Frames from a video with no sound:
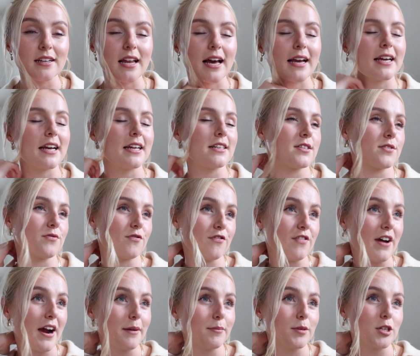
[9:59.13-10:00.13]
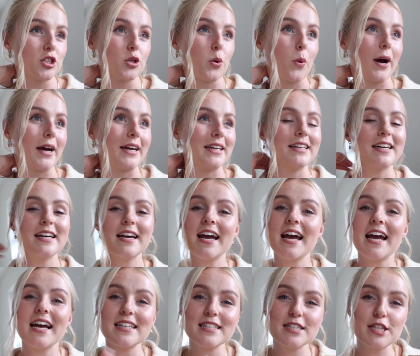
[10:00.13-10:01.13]
Like it's very much quite,
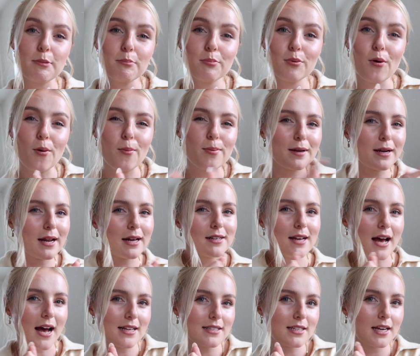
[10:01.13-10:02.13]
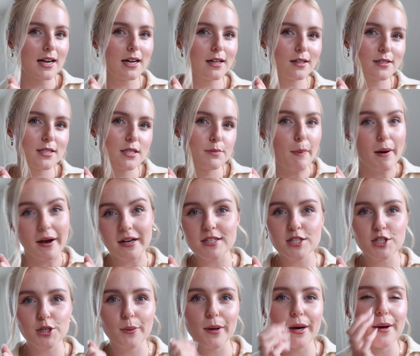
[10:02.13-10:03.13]
it's simple, but like it has like a little
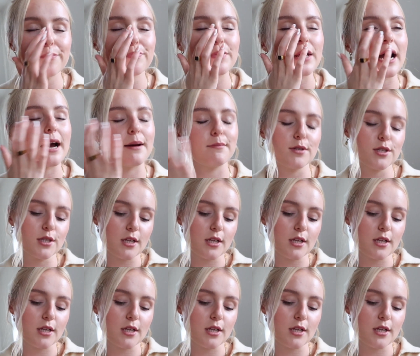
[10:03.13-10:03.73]
spice to it.